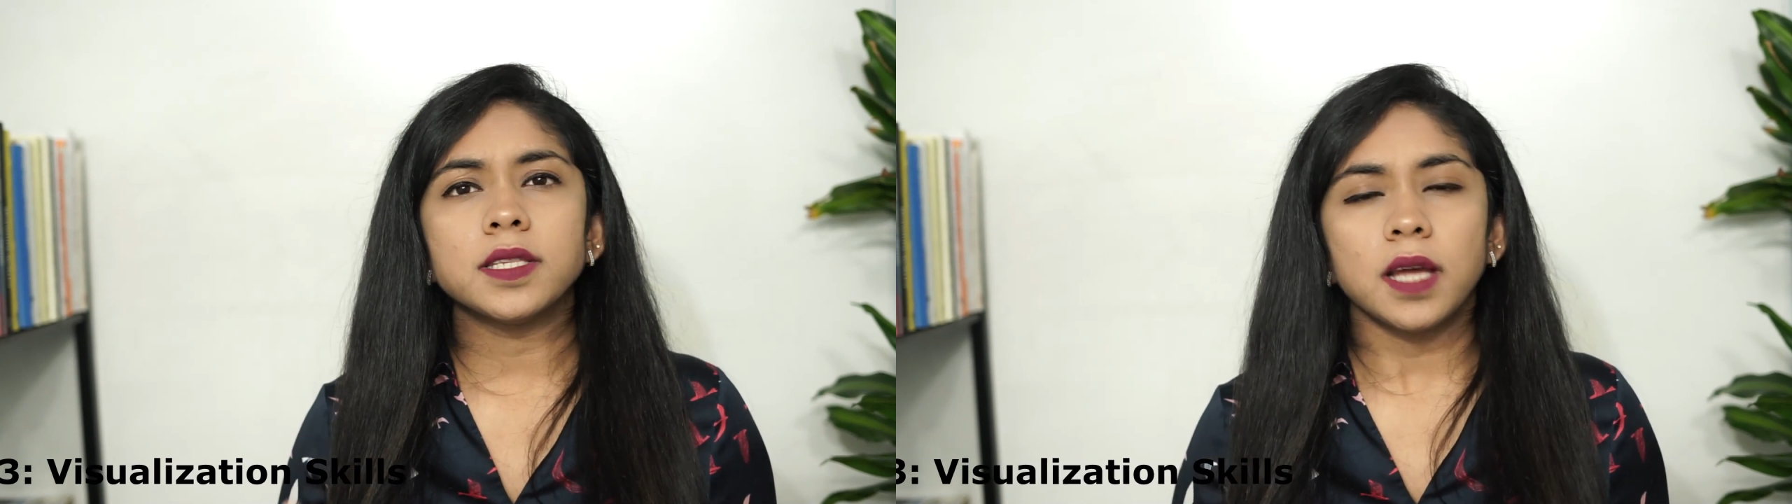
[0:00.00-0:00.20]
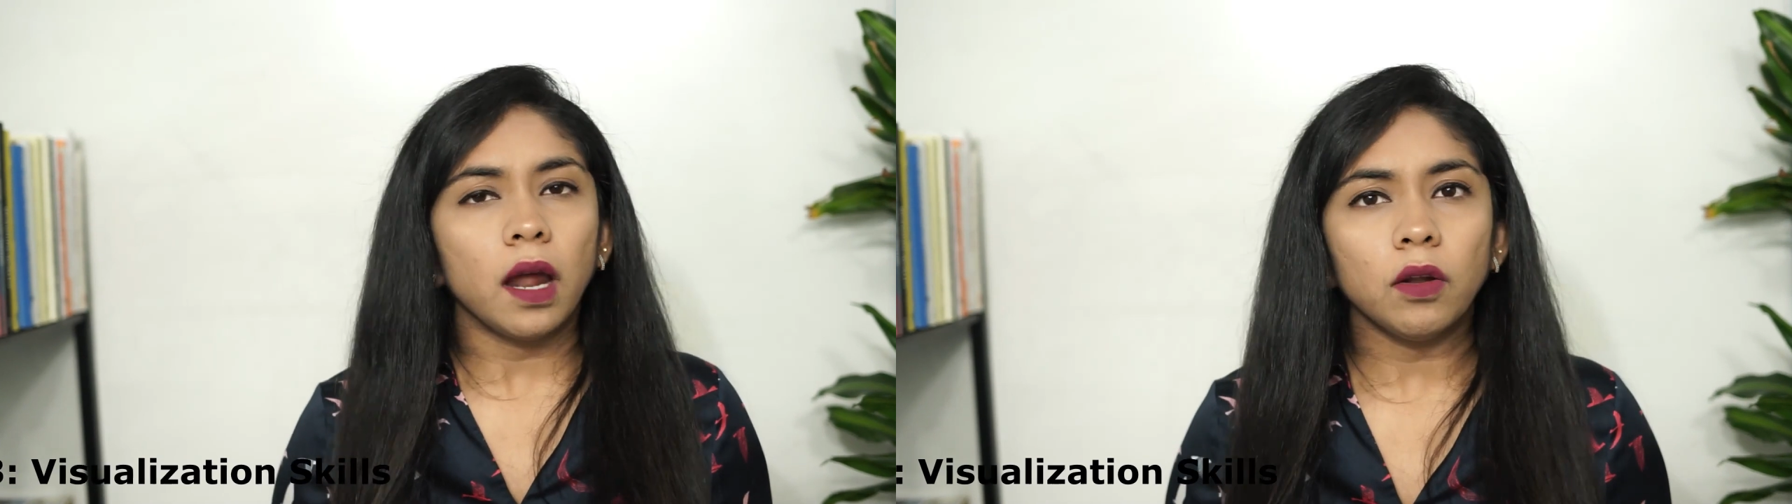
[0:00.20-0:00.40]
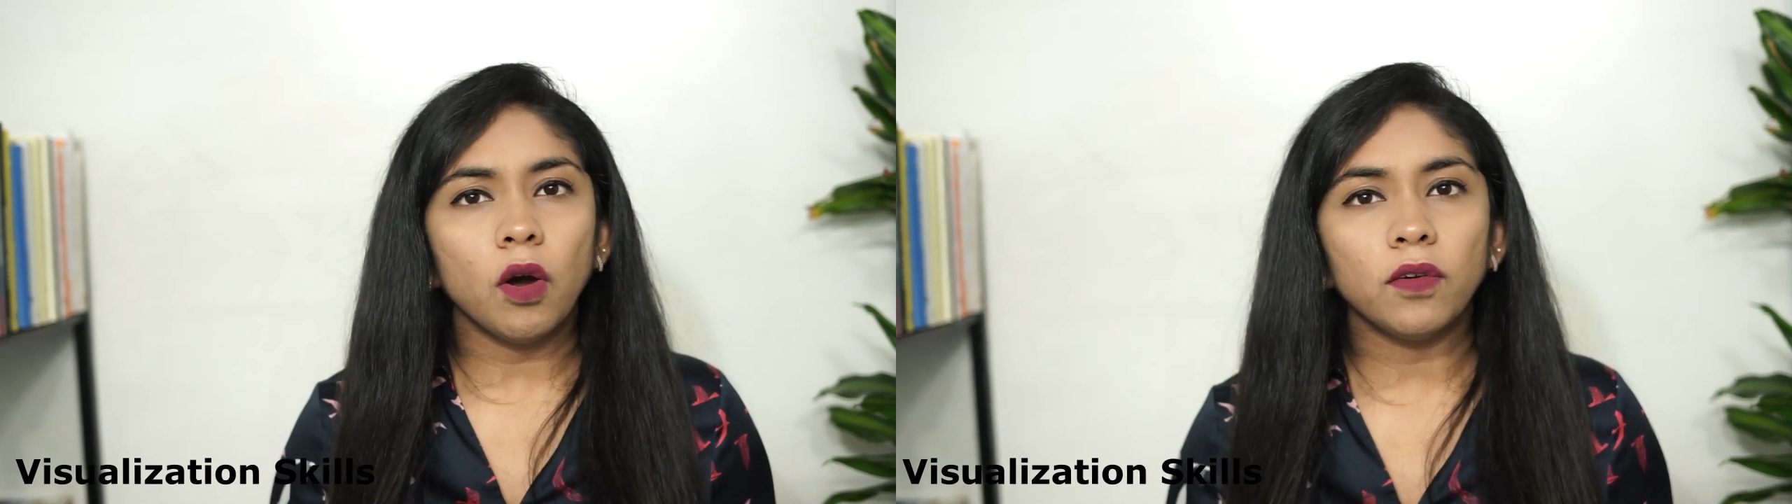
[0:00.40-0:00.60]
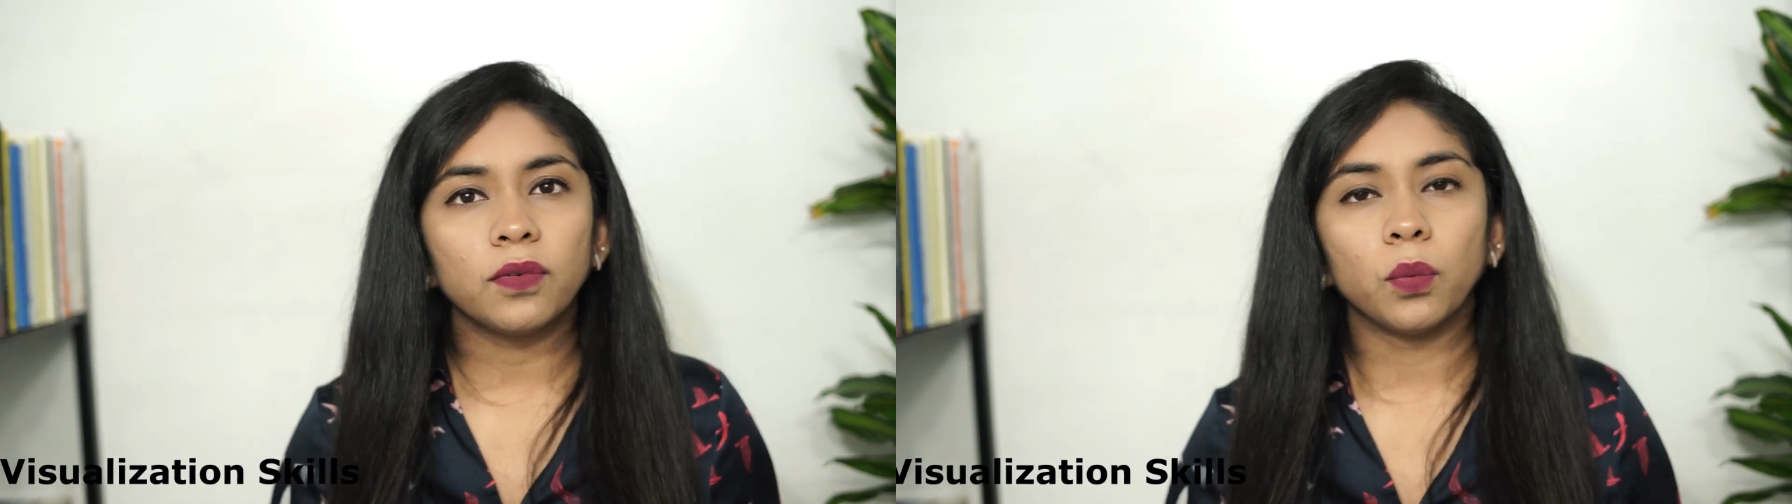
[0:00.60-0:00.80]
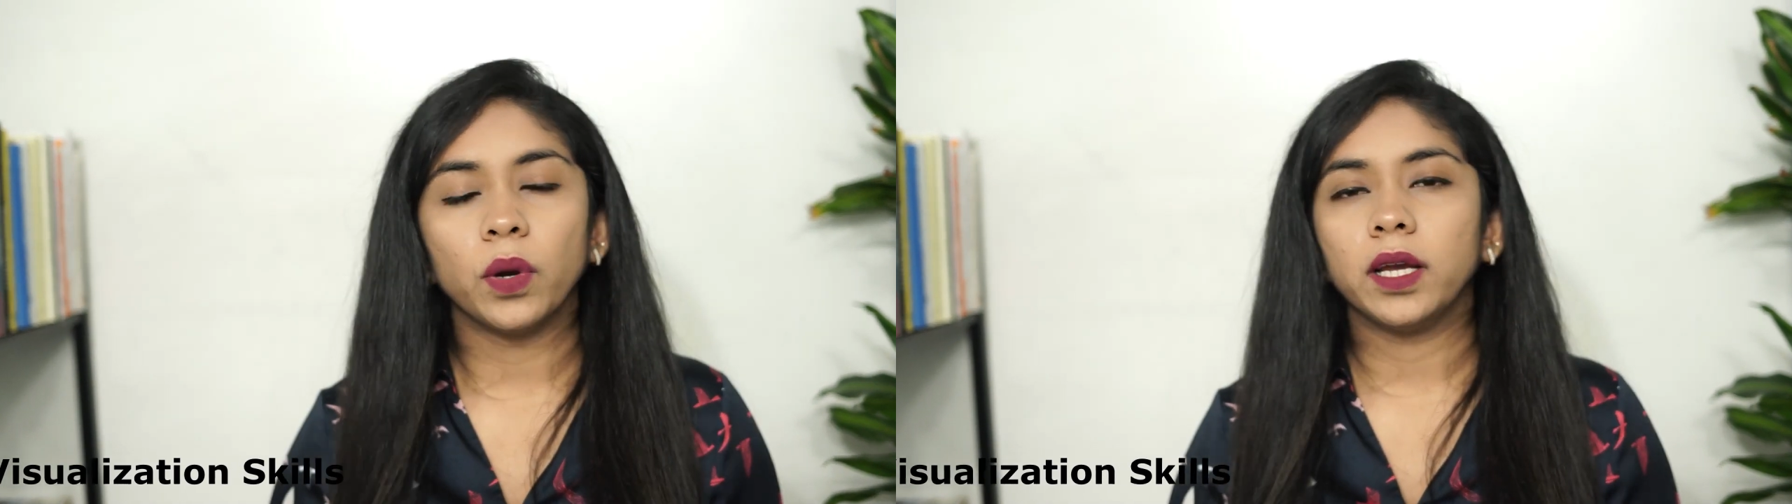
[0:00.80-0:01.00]
start
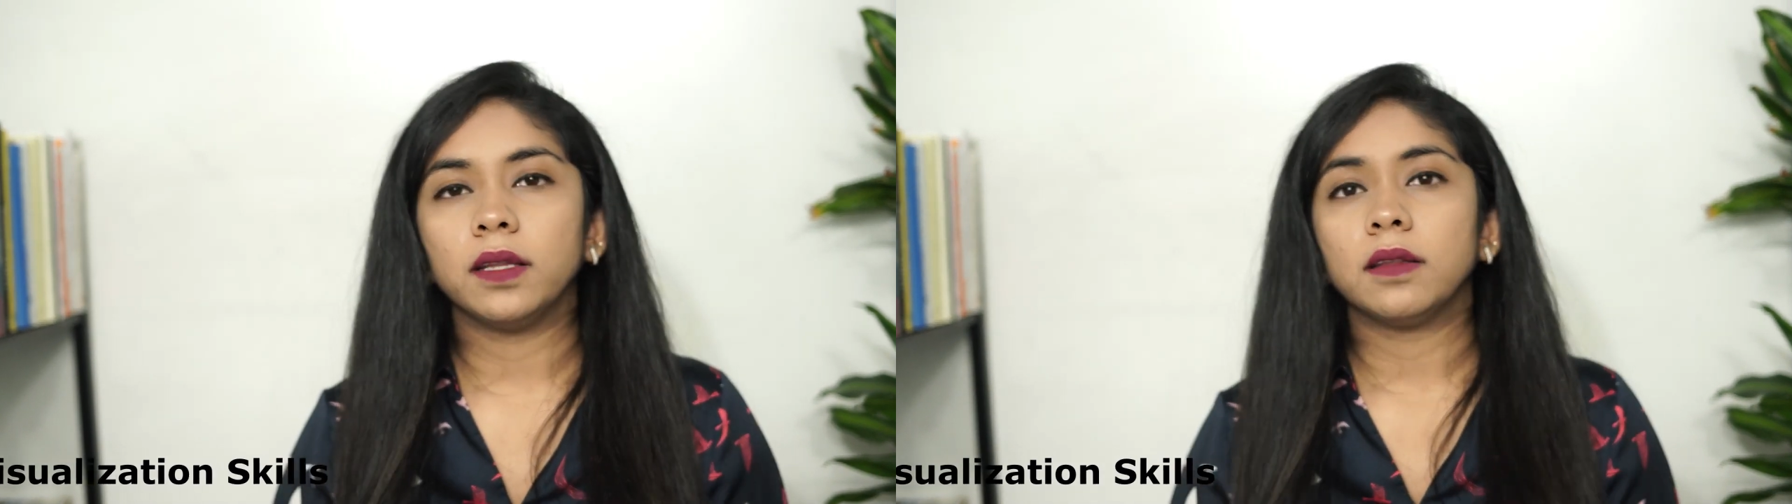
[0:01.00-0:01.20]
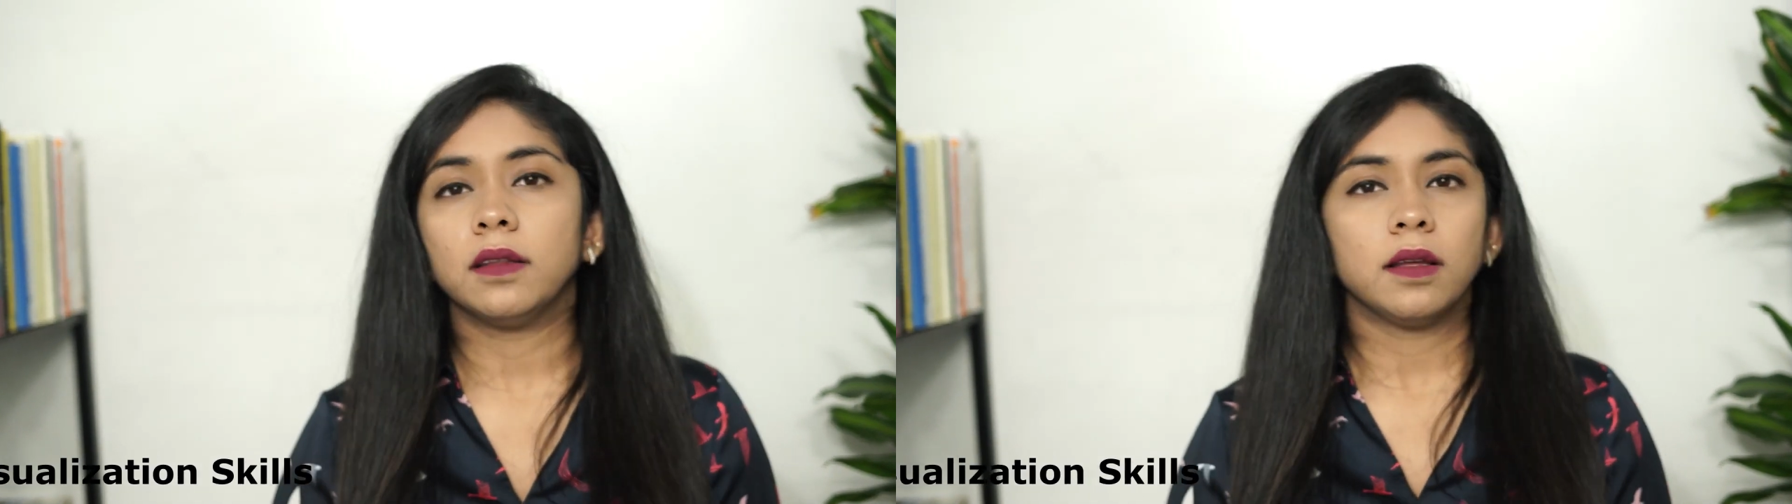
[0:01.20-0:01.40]
off with